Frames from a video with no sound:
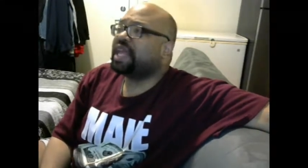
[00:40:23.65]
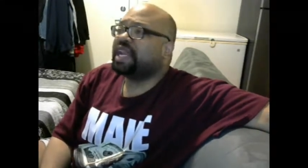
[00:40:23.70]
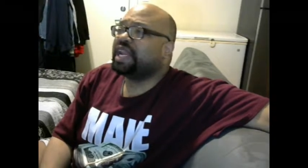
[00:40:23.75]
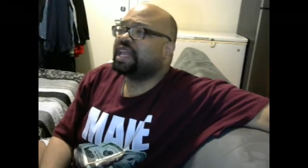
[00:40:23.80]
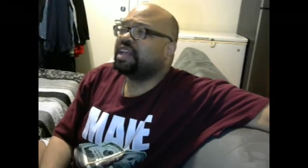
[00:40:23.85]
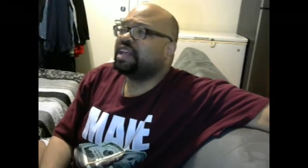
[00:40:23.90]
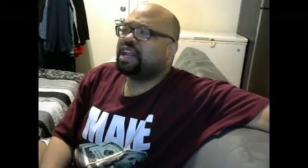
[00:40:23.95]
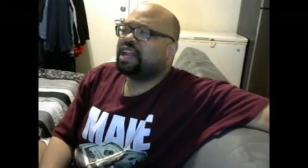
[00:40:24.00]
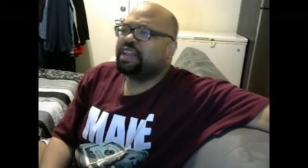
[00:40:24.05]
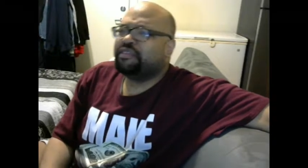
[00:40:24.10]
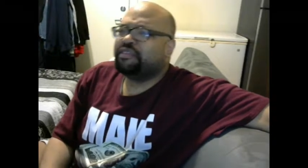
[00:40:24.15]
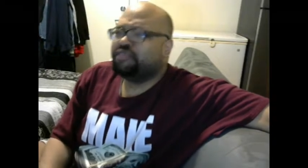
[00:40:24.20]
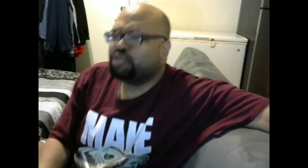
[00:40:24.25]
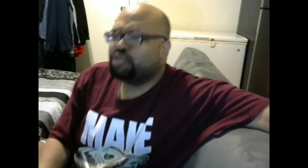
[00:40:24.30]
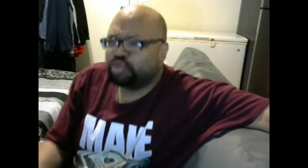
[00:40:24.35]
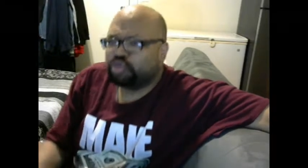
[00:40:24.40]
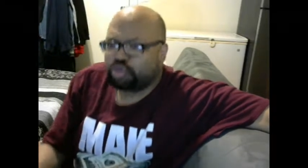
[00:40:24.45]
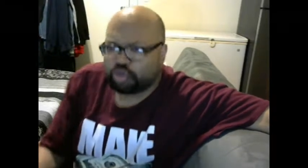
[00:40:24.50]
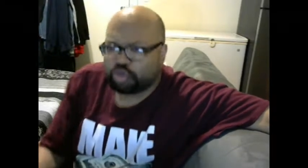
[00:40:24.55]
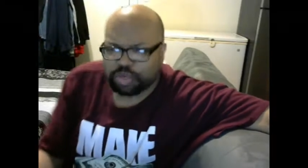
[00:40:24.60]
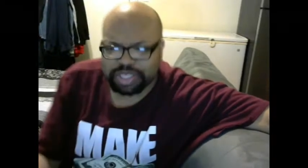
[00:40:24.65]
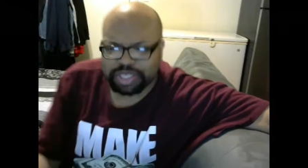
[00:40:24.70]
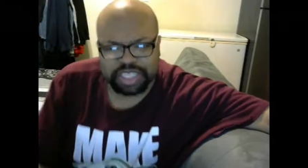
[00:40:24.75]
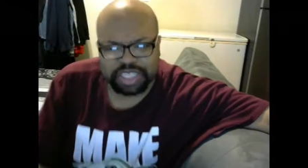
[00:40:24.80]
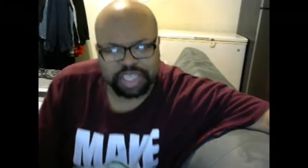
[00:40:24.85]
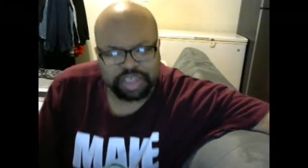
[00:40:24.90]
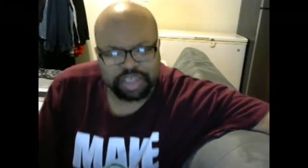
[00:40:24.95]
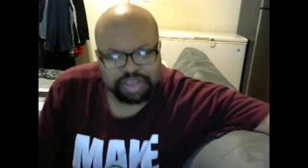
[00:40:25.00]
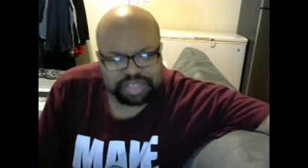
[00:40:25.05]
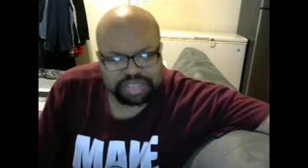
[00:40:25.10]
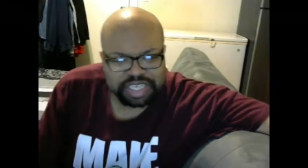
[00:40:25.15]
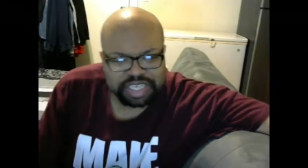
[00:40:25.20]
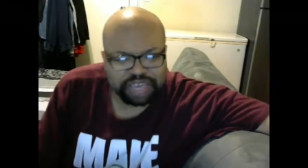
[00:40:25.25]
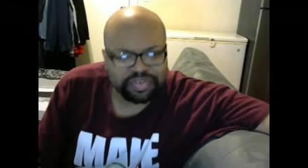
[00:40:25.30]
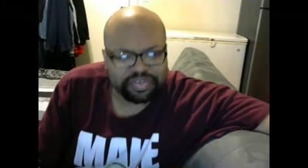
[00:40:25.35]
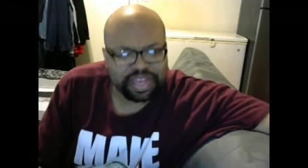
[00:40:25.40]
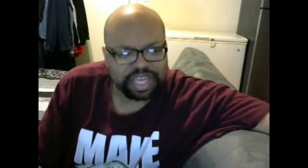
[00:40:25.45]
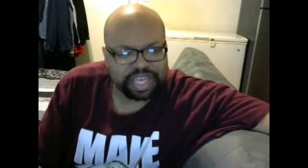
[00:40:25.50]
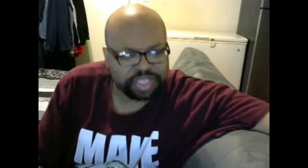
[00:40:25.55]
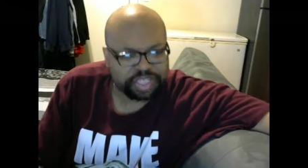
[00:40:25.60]
and, and if you do consider yourself
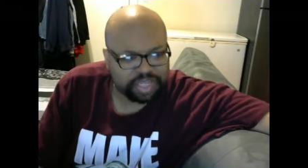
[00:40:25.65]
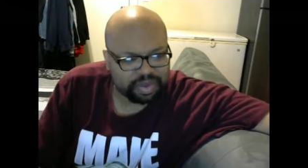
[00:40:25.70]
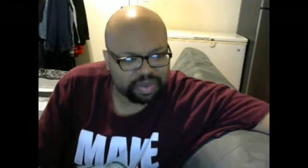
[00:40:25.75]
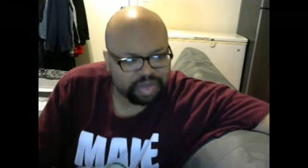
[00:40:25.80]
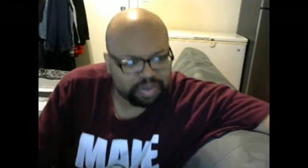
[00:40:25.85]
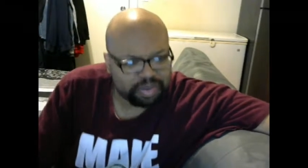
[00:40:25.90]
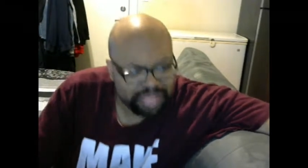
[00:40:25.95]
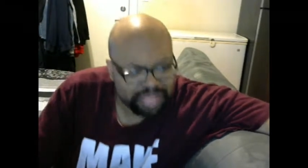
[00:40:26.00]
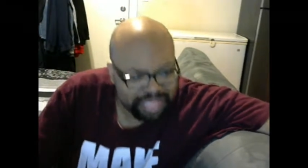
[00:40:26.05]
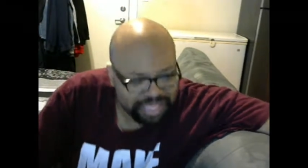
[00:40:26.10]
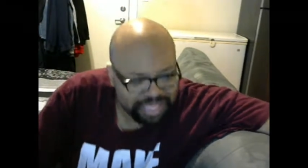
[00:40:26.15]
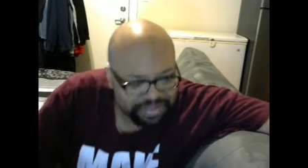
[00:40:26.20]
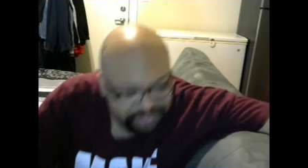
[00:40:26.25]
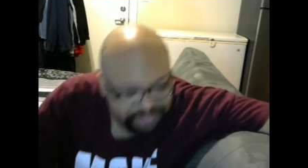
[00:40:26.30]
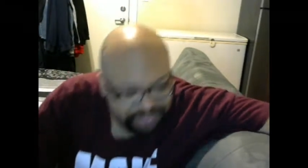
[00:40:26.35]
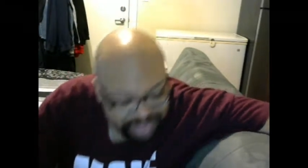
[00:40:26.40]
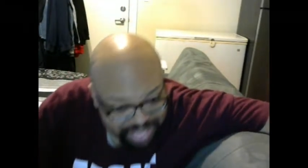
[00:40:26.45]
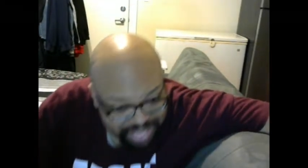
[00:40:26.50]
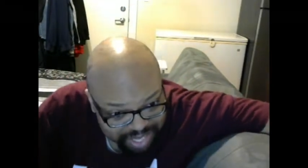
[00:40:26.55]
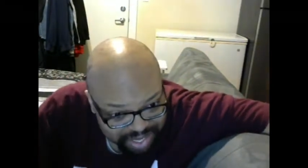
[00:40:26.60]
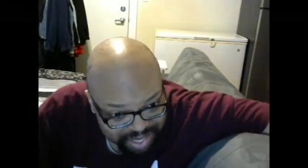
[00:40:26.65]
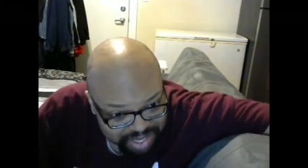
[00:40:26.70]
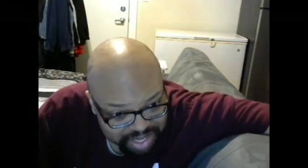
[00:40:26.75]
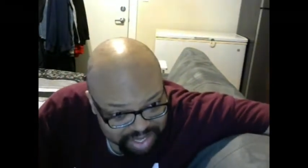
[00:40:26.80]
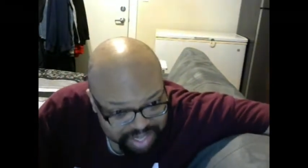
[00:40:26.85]
a W W E fan,